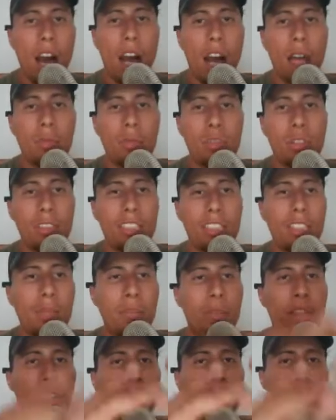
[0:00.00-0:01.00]
So it's going to be
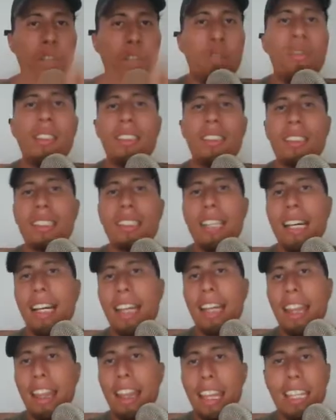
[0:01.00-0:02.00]
the newest
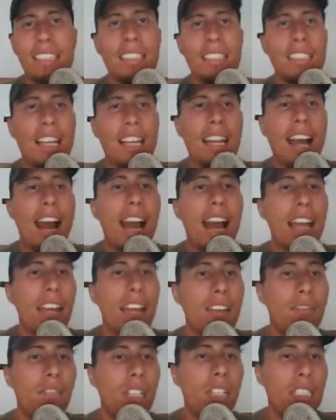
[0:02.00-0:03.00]
things that I
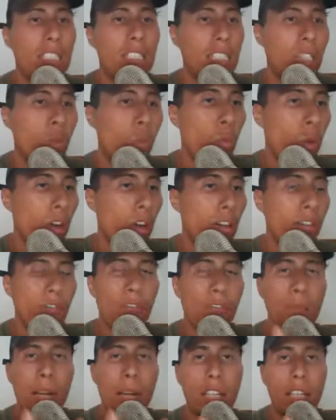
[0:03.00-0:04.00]
have seen work for
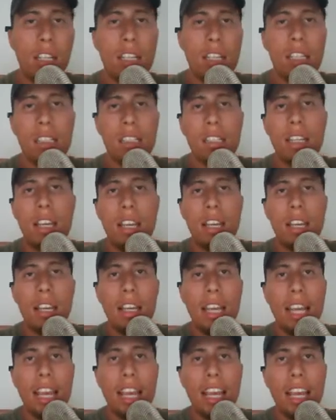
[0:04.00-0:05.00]
my clients.
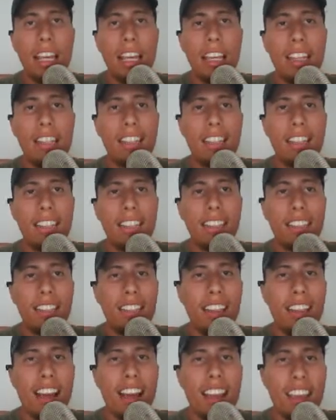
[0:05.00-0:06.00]
And
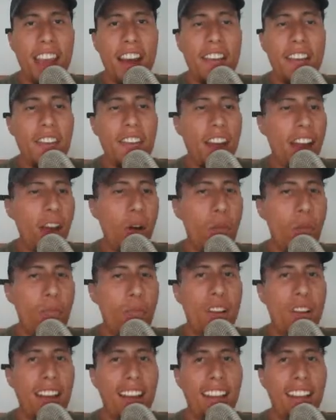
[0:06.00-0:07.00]
yeah, I hope you
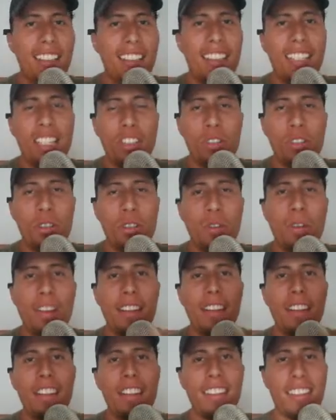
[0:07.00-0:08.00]
guys
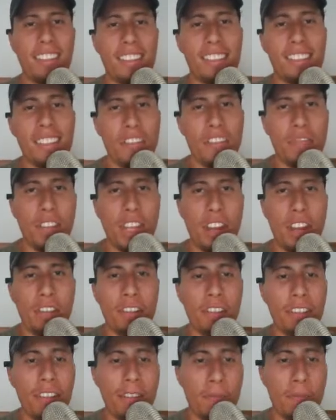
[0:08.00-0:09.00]
enjoyed this video.
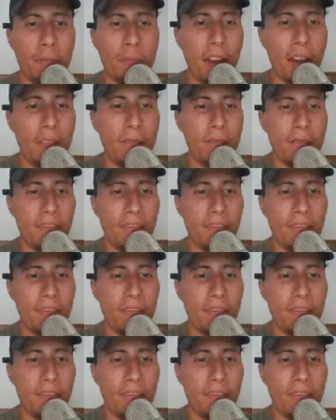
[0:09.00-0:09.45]
Bye.